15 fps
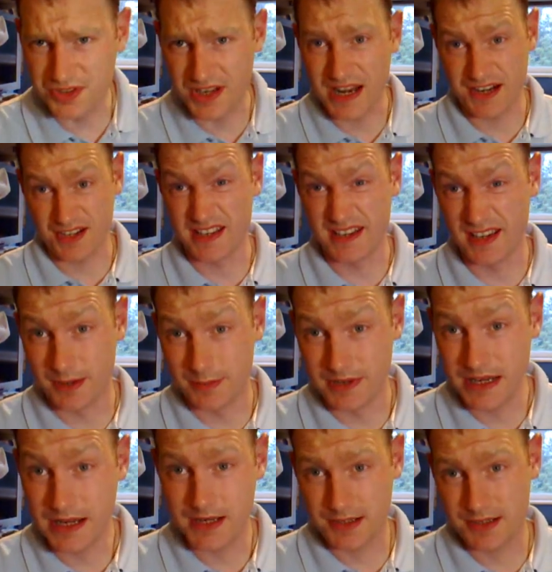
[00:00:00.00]
It wasn't actually going
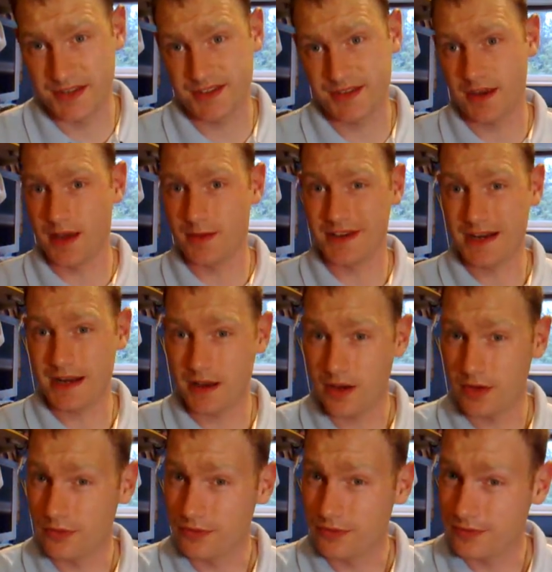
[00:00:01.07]
to be, it's just that I'm
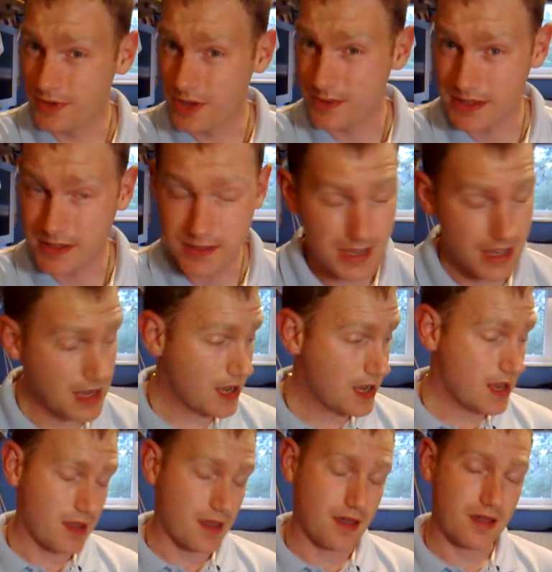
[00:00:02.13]
on viewing.
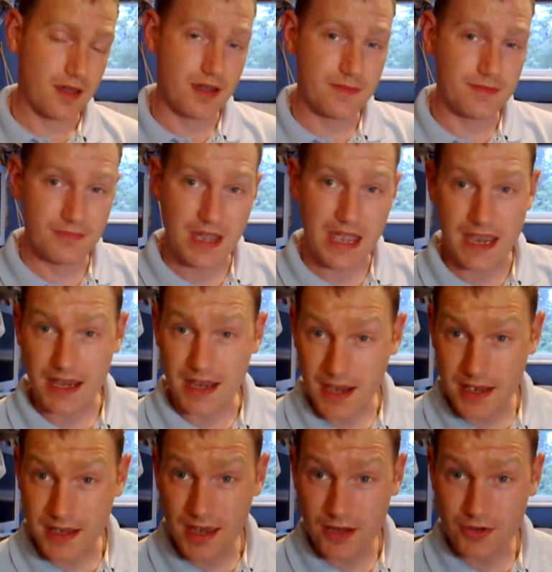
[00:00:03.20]
I'm
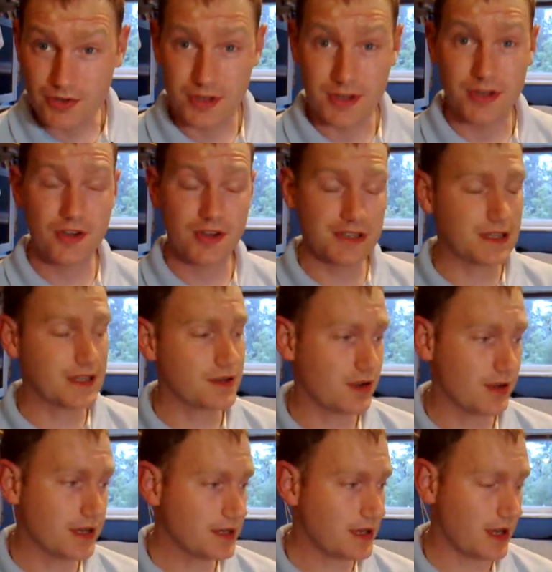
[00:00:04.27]
at
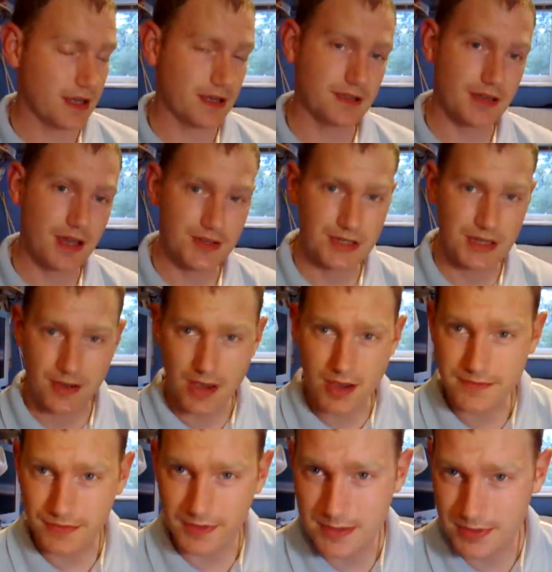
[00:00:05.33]
899, and
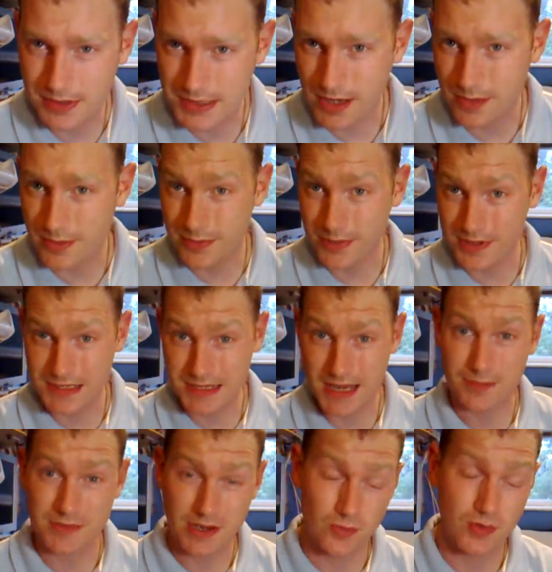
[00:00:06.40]
so hopefully by the time I put
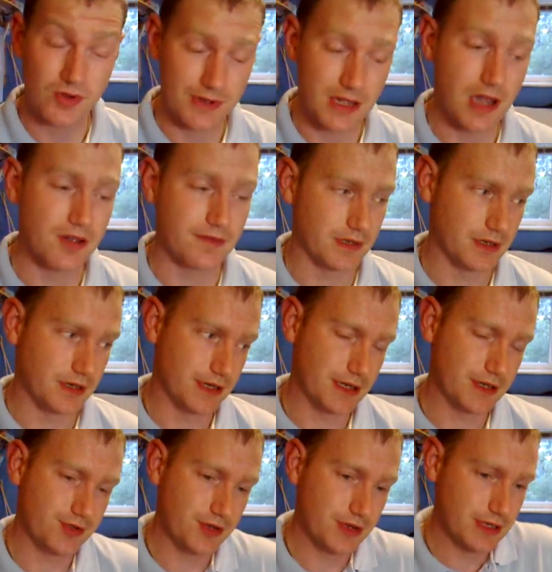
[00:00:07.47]
this up there will be over
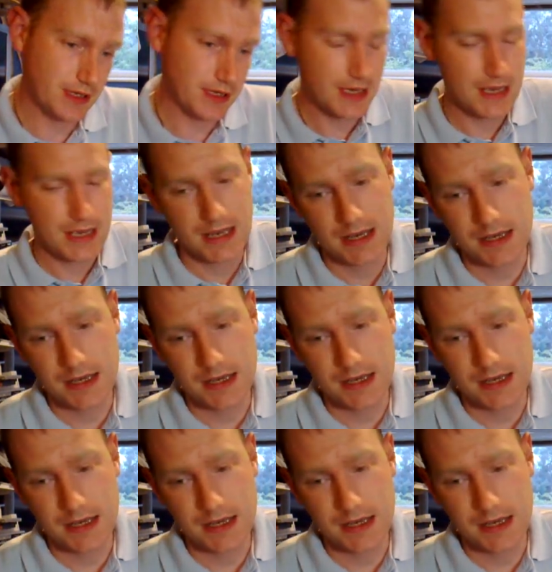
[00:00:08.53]
900.